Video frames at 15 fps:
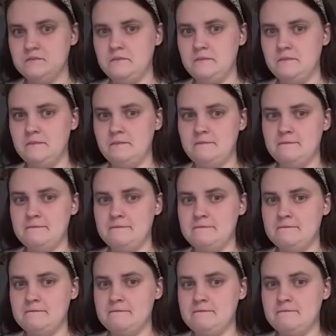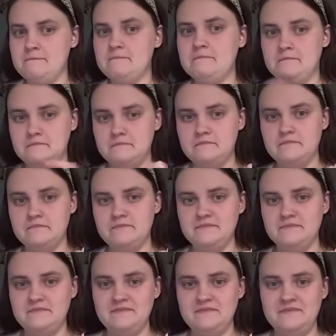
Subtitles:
Nothing is said.